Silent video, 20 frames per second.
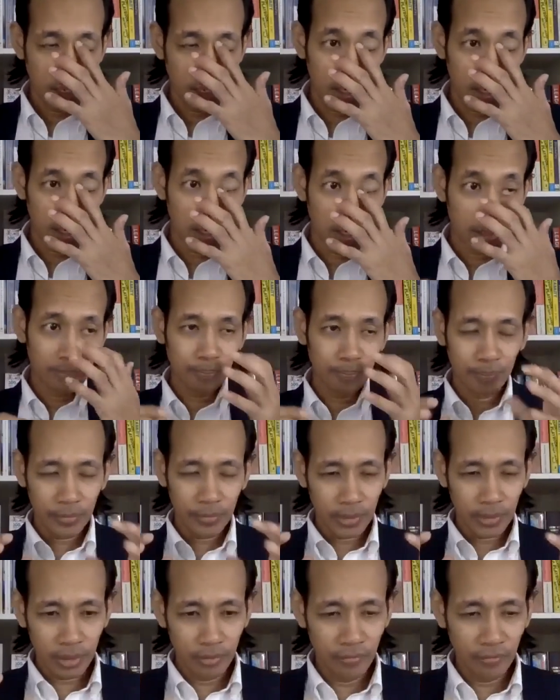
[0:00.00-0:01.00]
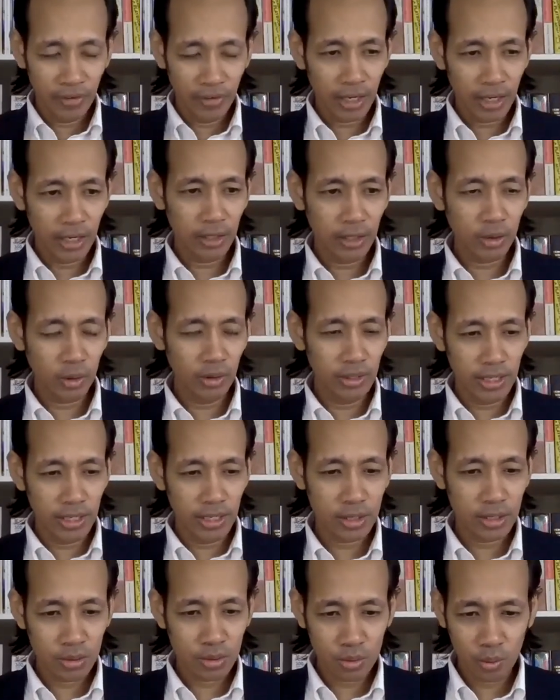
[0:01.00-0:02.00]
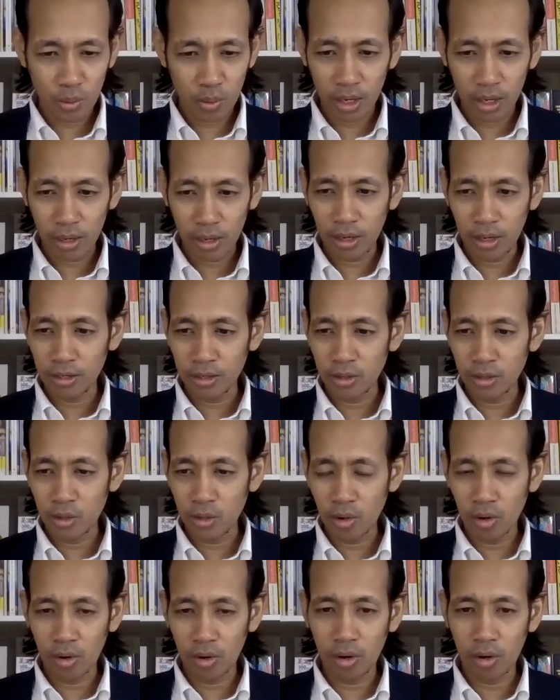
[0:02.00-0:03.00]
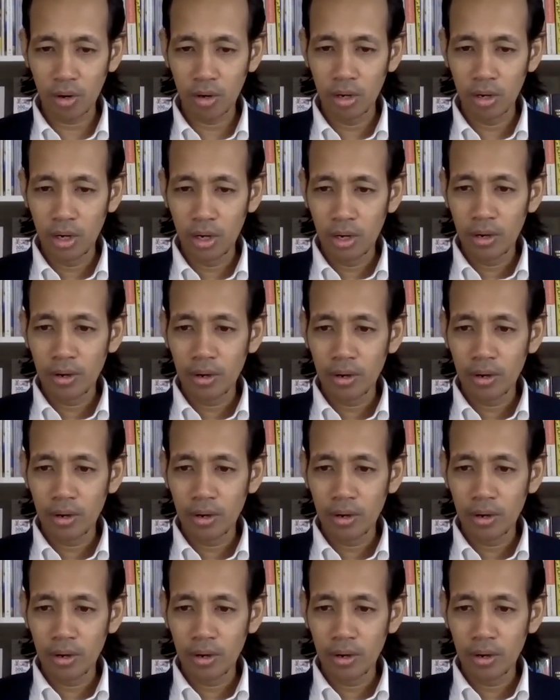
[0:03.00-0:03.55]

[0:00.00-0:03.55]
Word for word: Um, vagal tone is when your